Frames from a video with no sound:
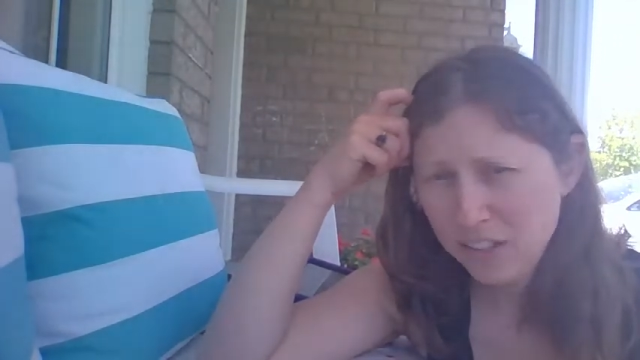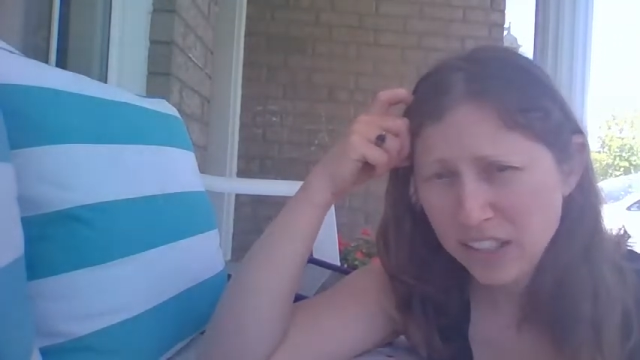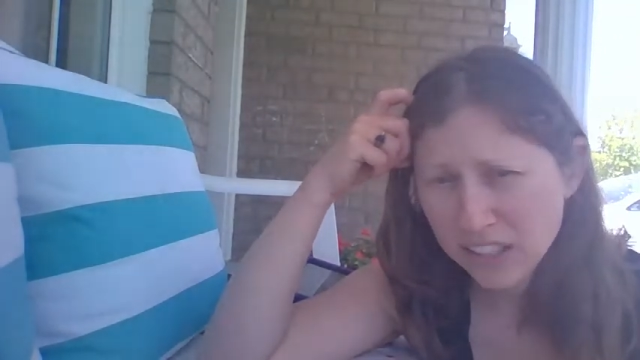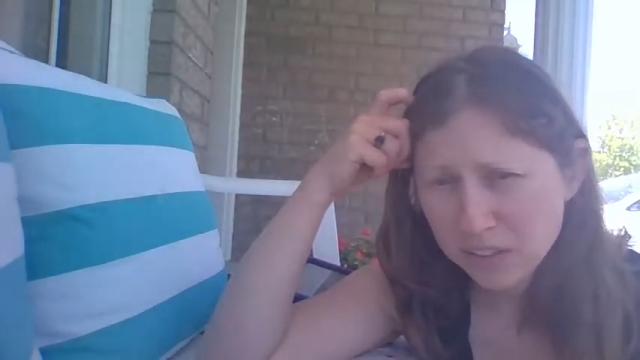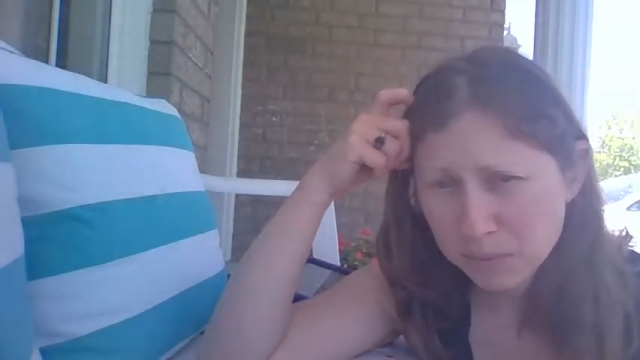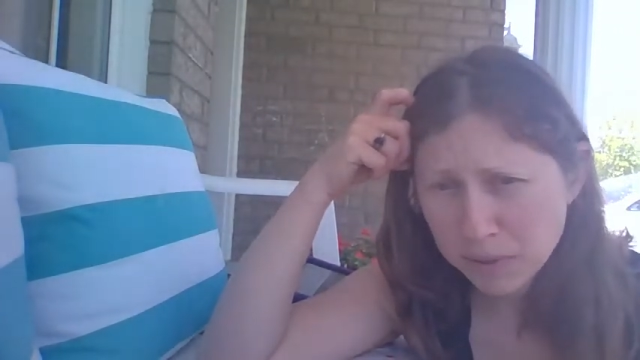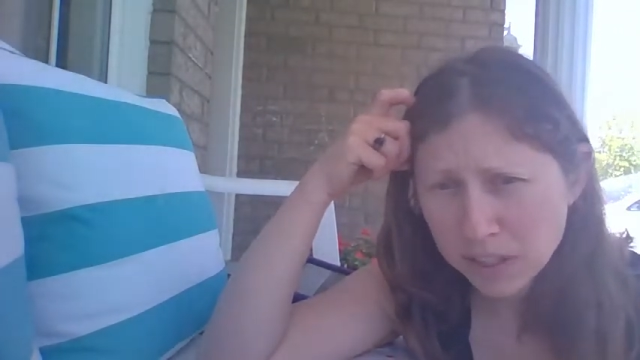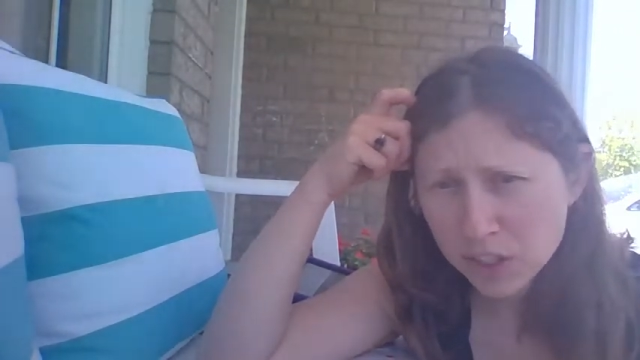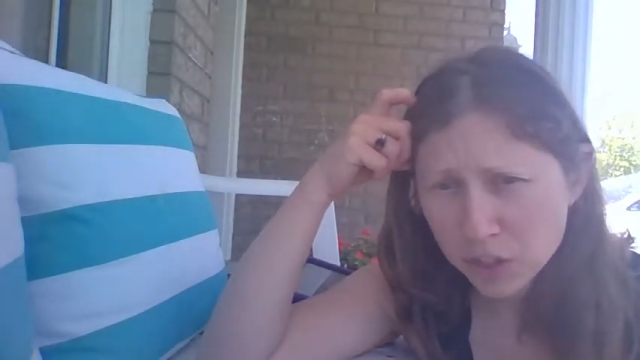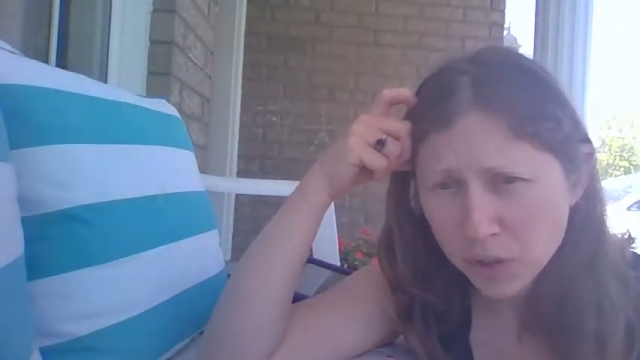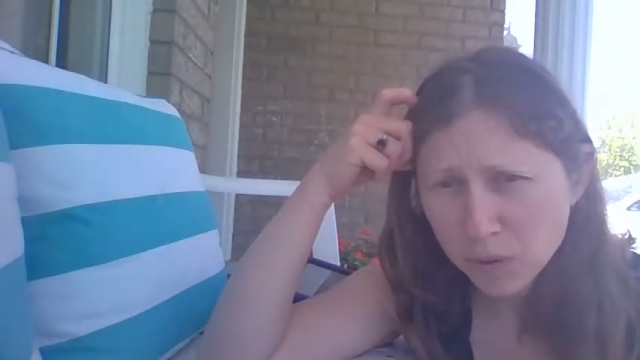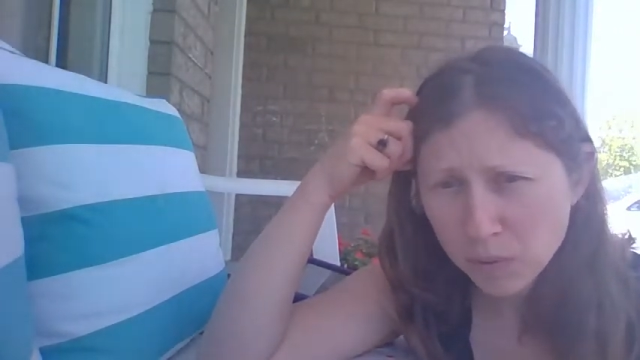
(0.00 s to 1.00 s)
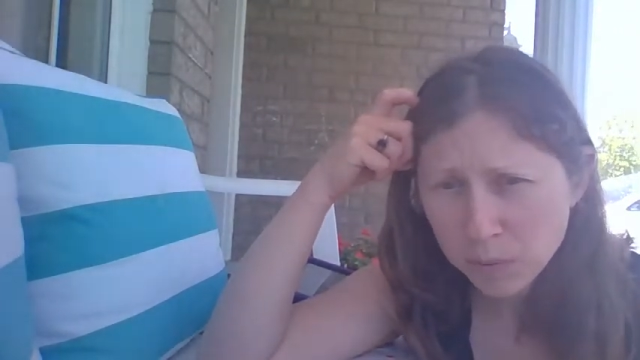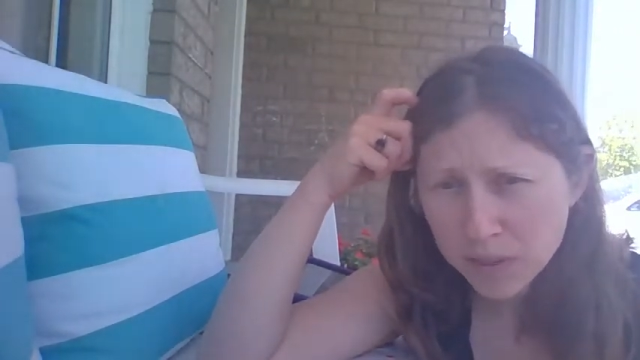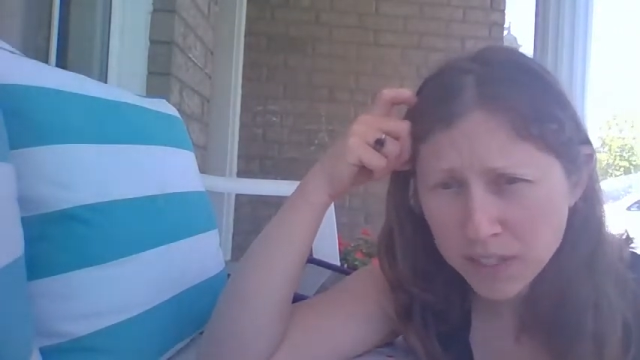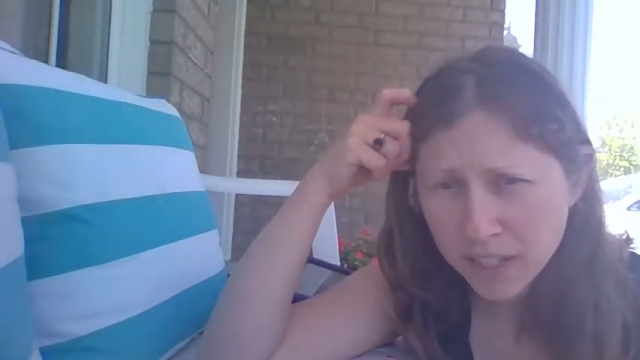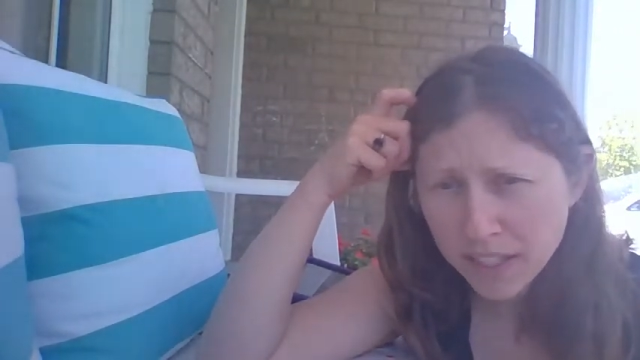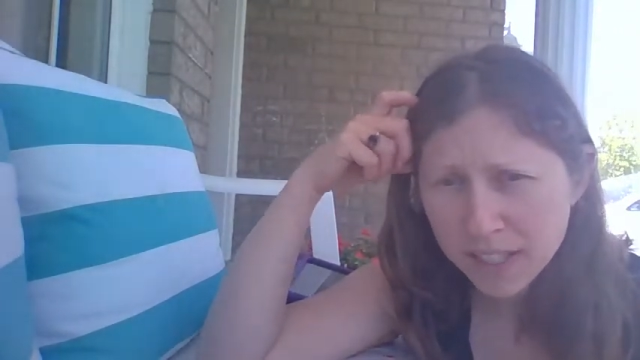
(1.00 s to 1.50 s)
Do you need me to show you one more
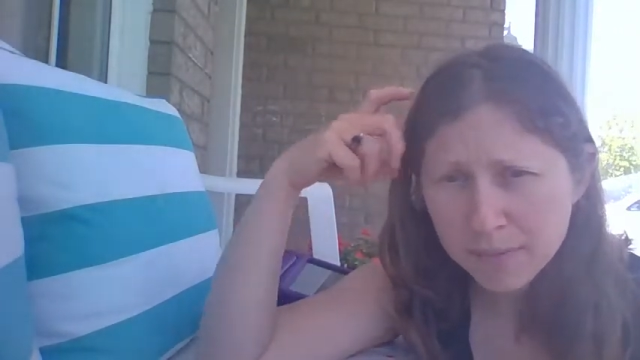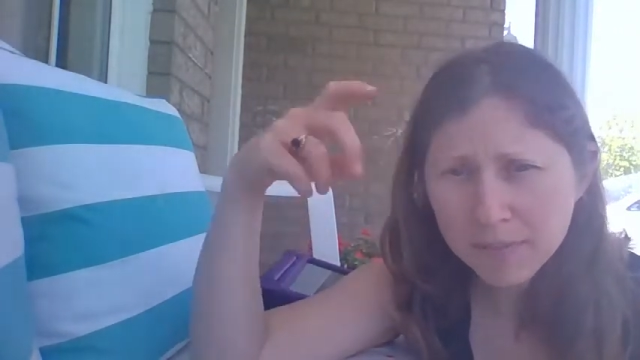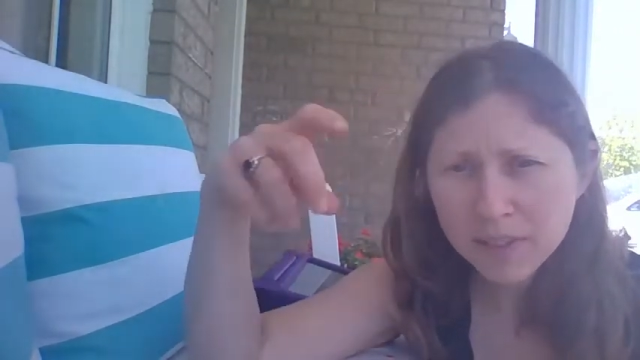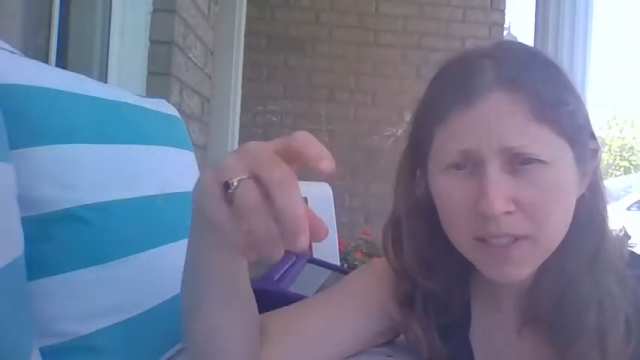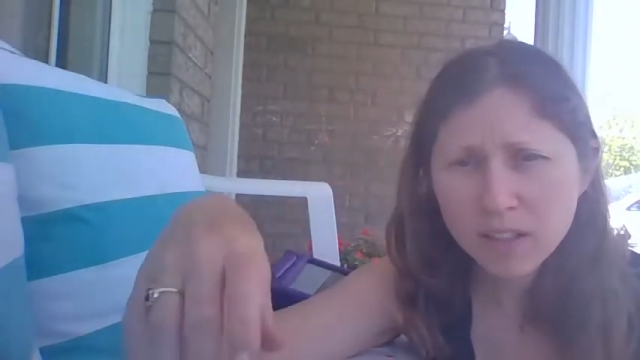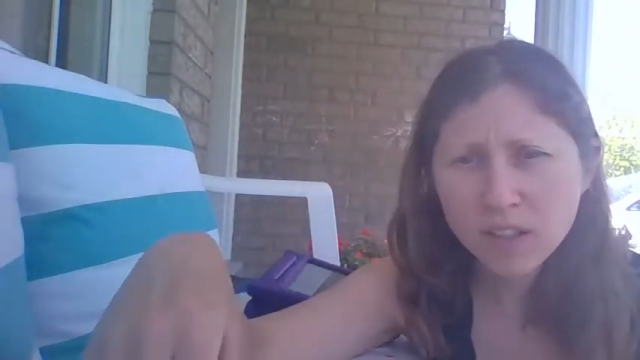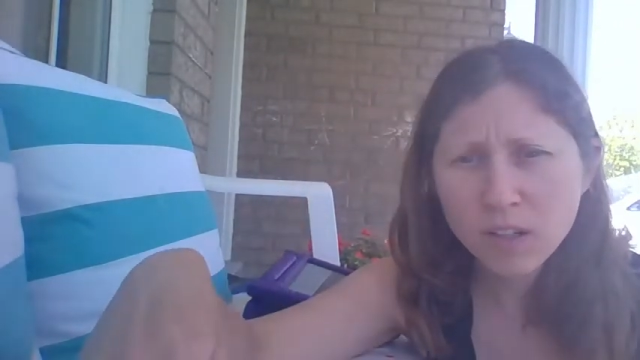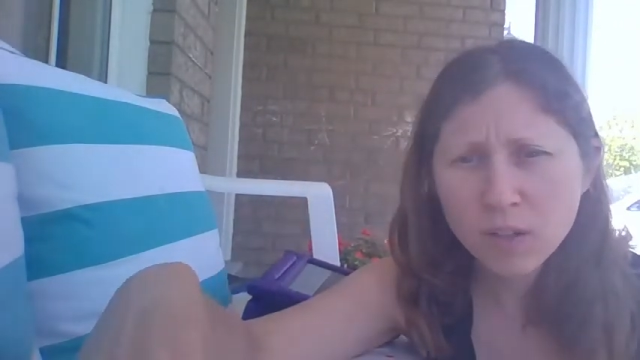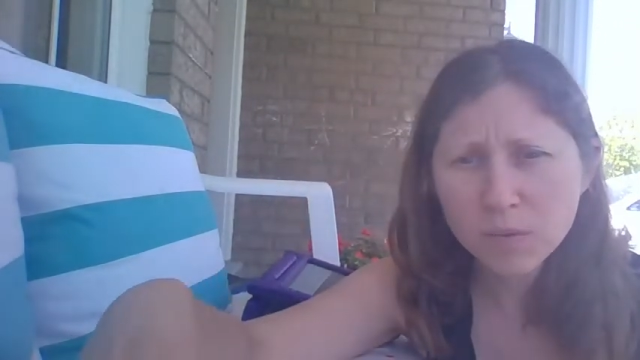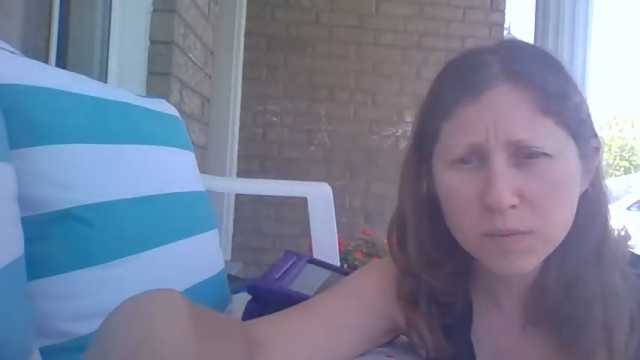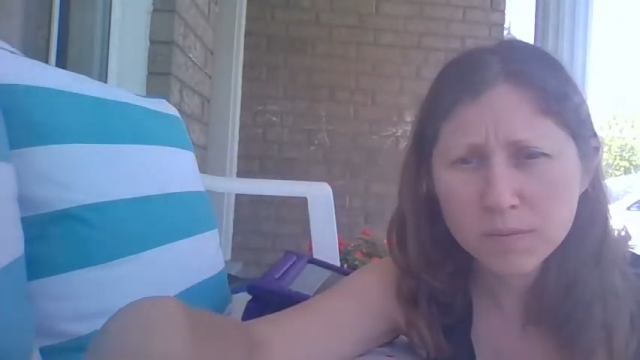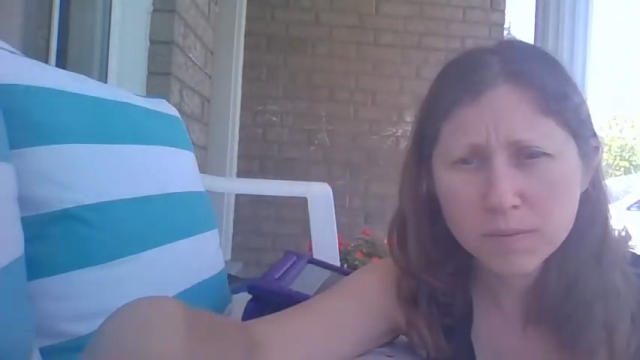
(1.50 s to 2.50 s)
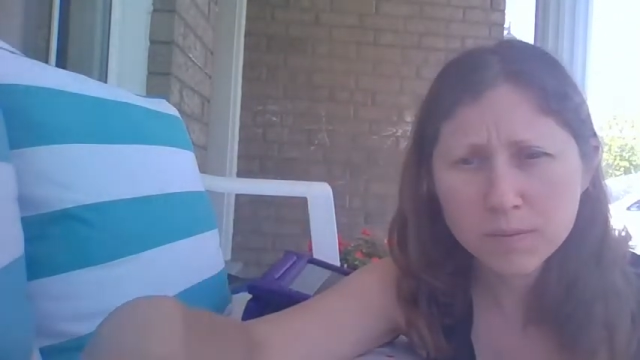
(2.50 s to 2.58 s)
time? Here you go.